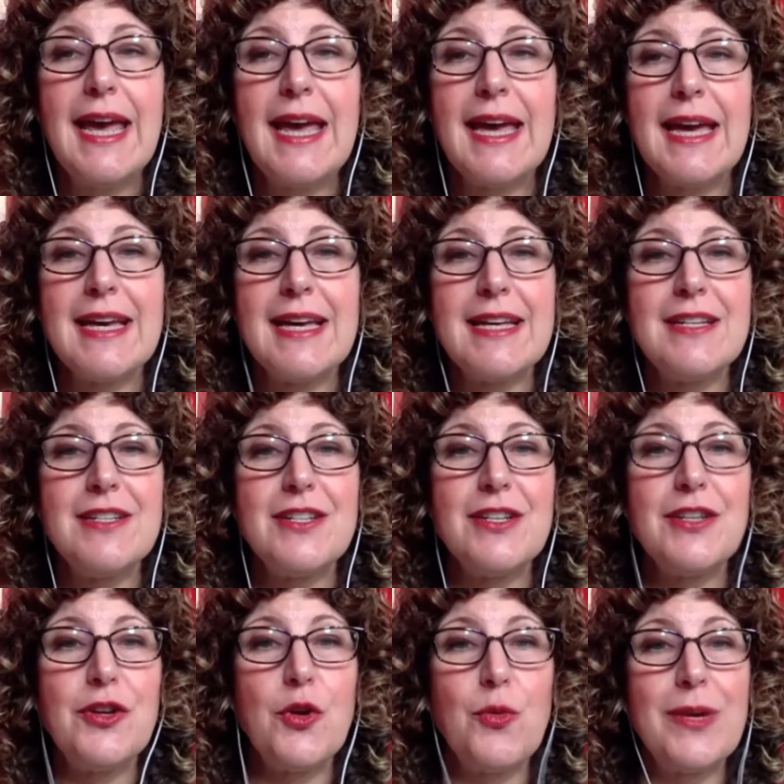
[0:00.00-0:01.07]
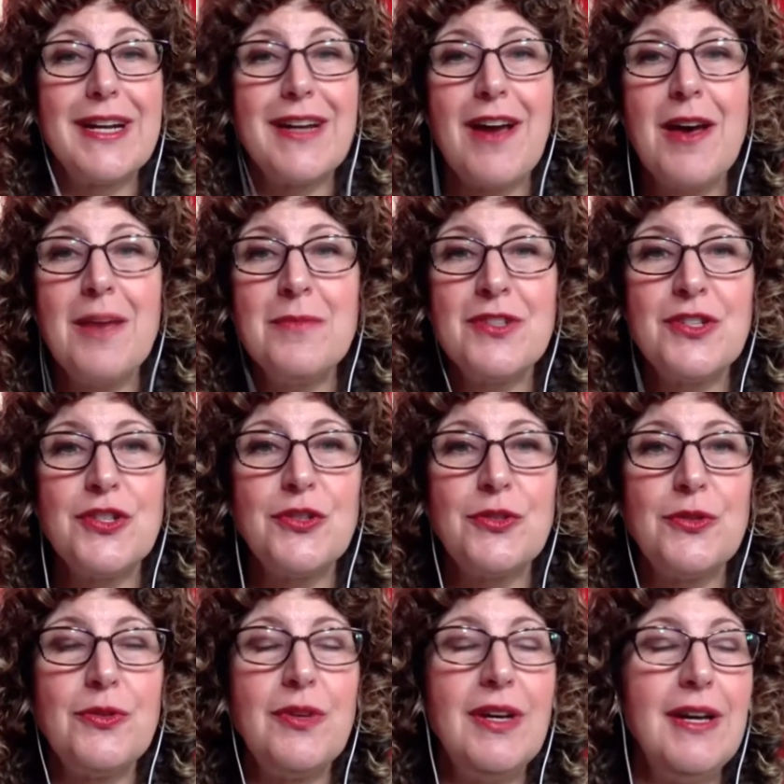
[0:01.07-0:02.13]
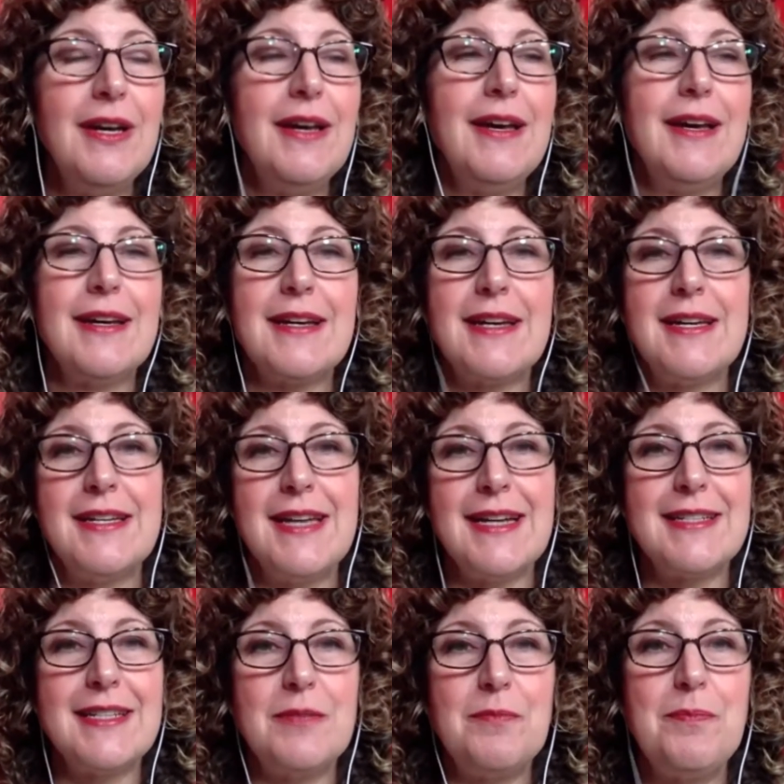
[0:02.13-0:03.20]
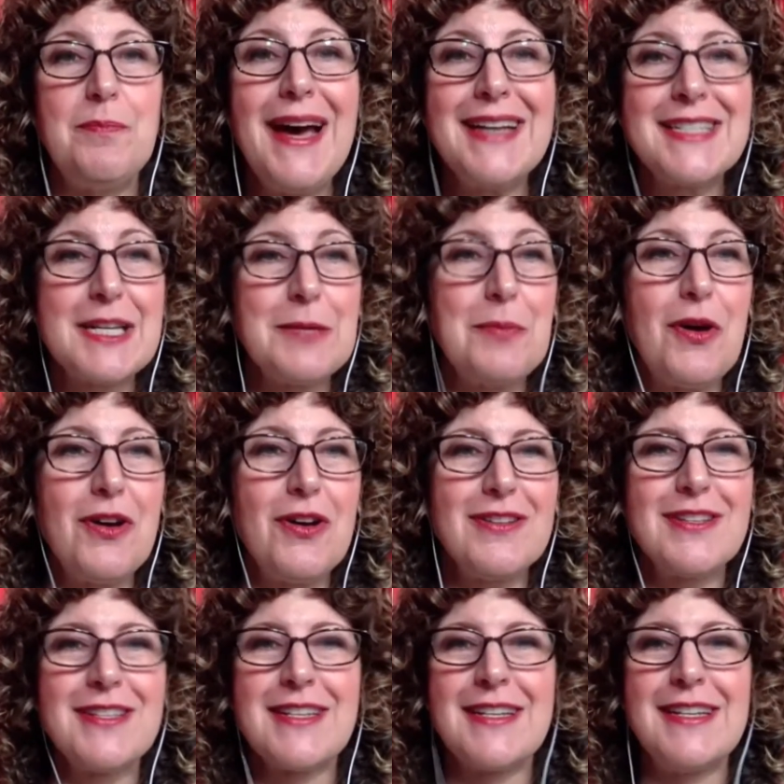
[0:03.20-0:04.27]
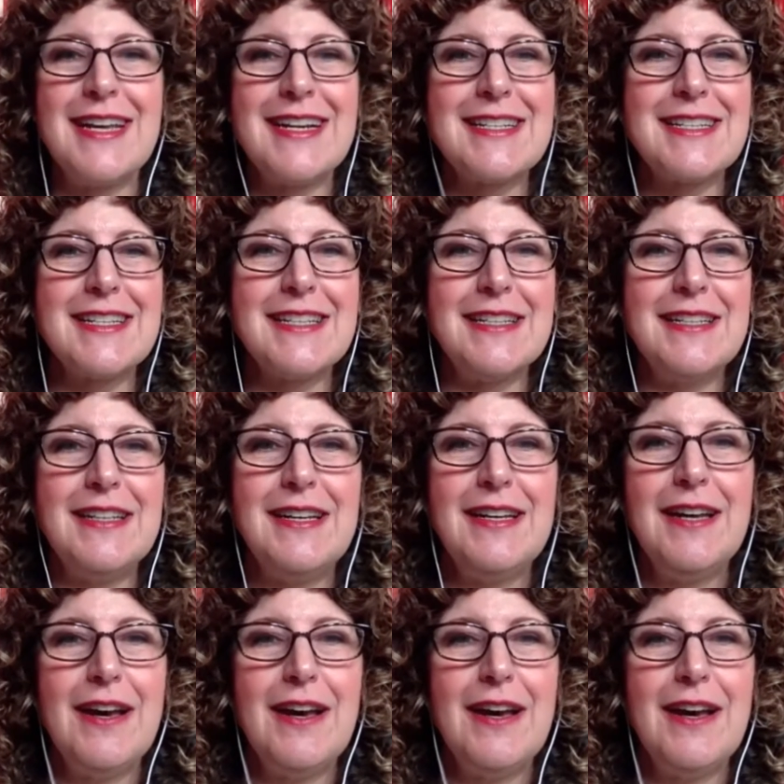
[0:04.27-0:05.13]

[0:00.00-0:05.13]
And when it comes to connected basketballs, connected